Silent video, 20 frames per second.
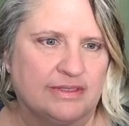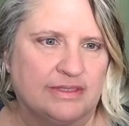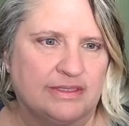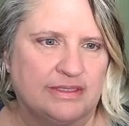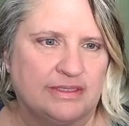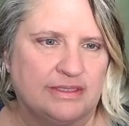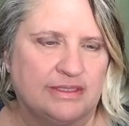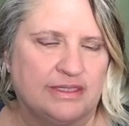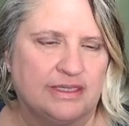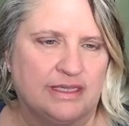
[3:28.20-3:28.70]

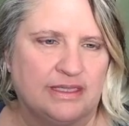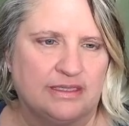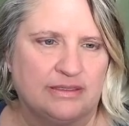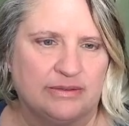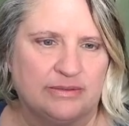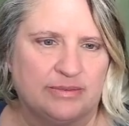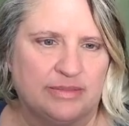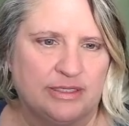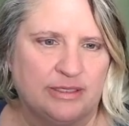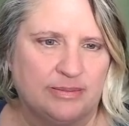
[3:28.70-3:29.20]
yellow
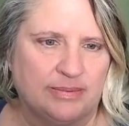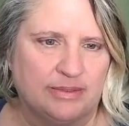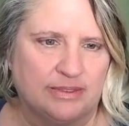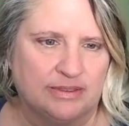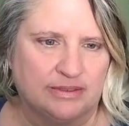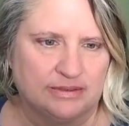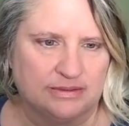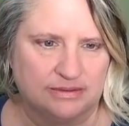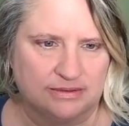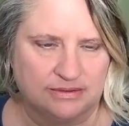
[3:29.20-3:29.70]
and
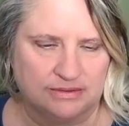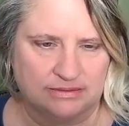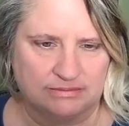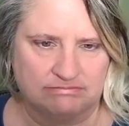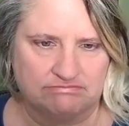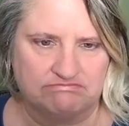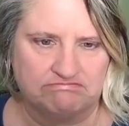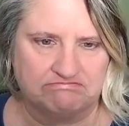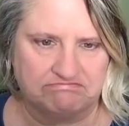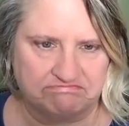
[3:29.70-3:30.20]
purple.
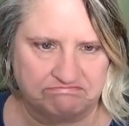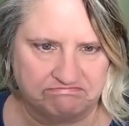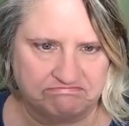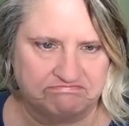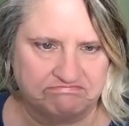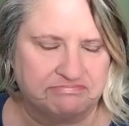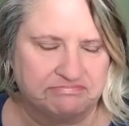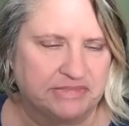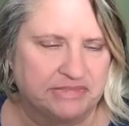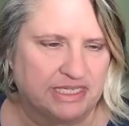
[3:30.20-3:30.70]

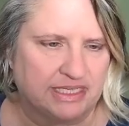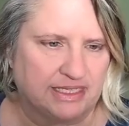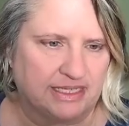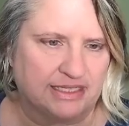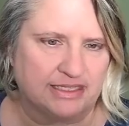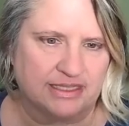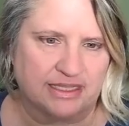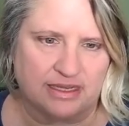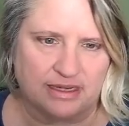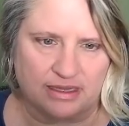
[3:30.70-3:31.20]
I like
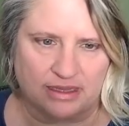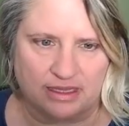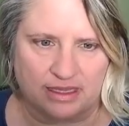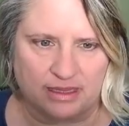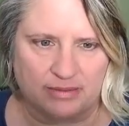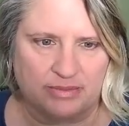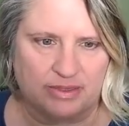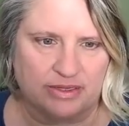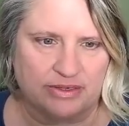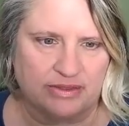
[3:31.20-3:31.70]
that a lot
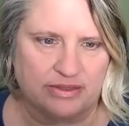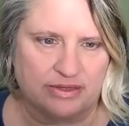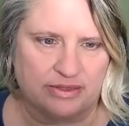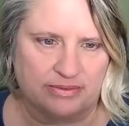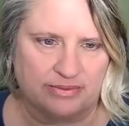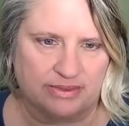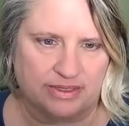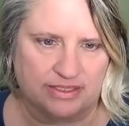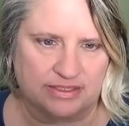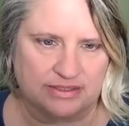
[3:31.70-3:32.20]
better than it
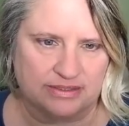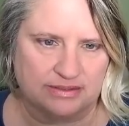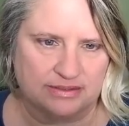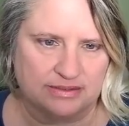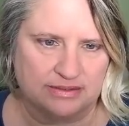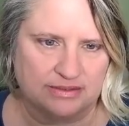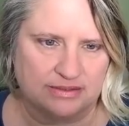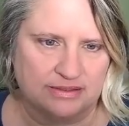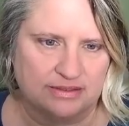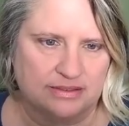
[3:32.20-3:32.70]
was.
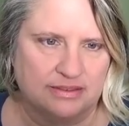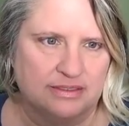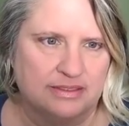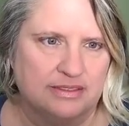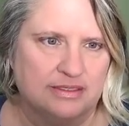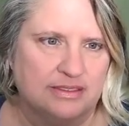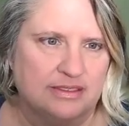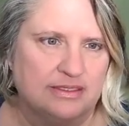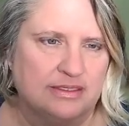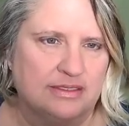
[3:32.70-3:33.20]

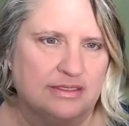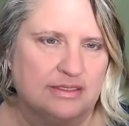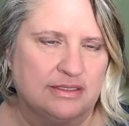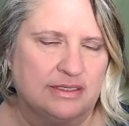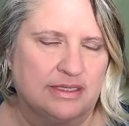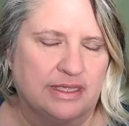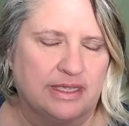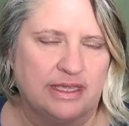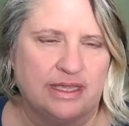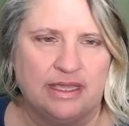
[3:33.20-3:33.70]

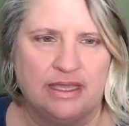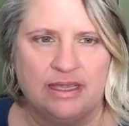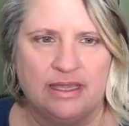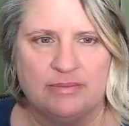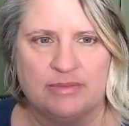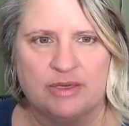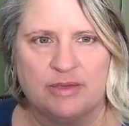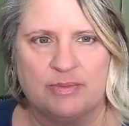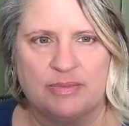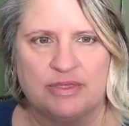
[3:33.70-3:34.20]
Okay, I'm
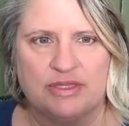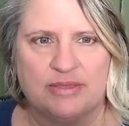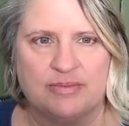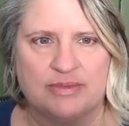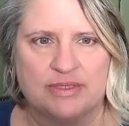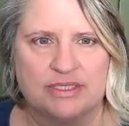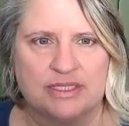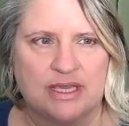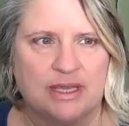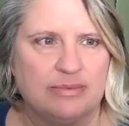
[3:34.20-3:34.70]
going to put them on
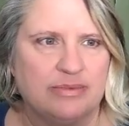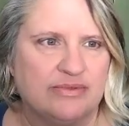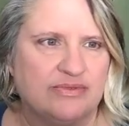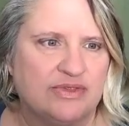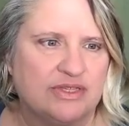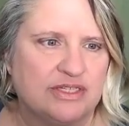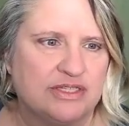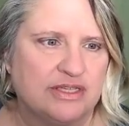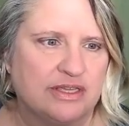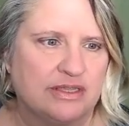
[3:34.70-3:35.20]
top of
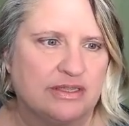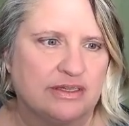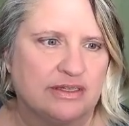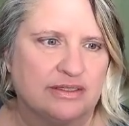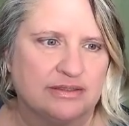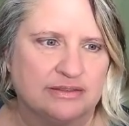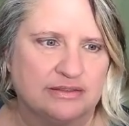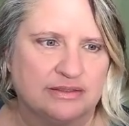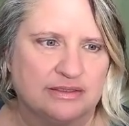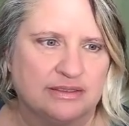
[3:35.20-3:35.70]
each other.
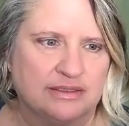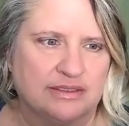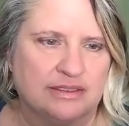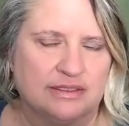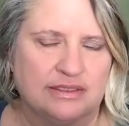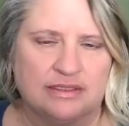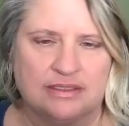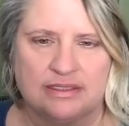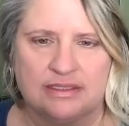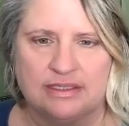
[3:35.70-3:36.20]

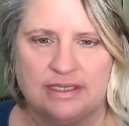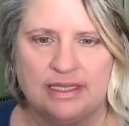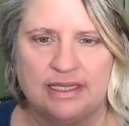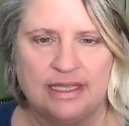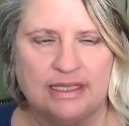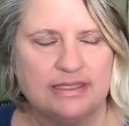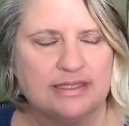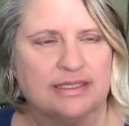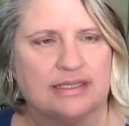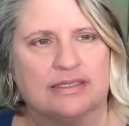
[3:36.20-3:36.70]
I
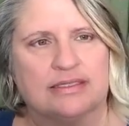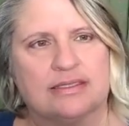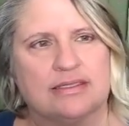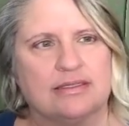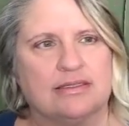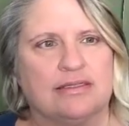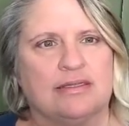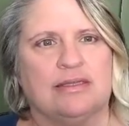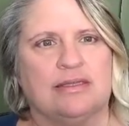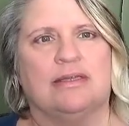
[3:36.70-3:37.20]
like this.
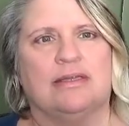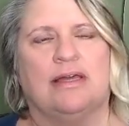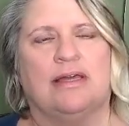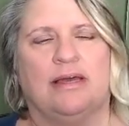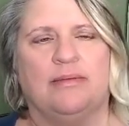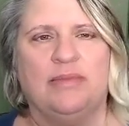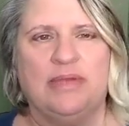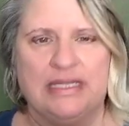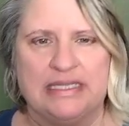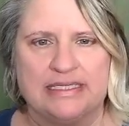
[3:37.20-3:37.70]
I'm
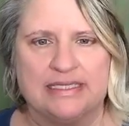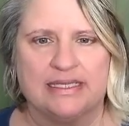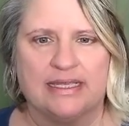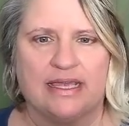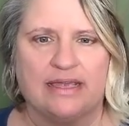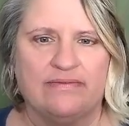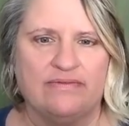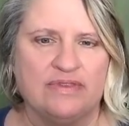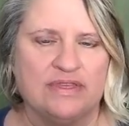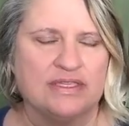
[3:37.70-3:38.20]
going to
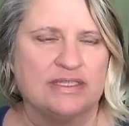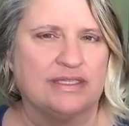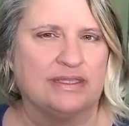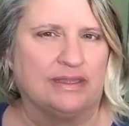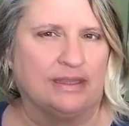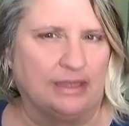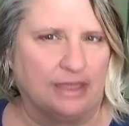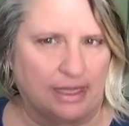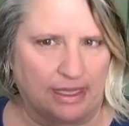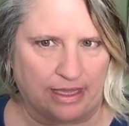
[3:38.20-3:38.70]
save this
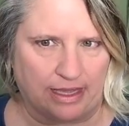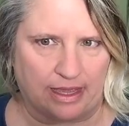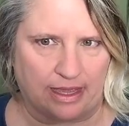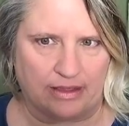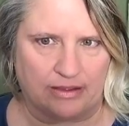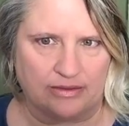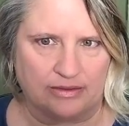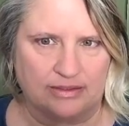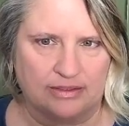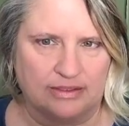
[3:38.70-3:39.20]
layout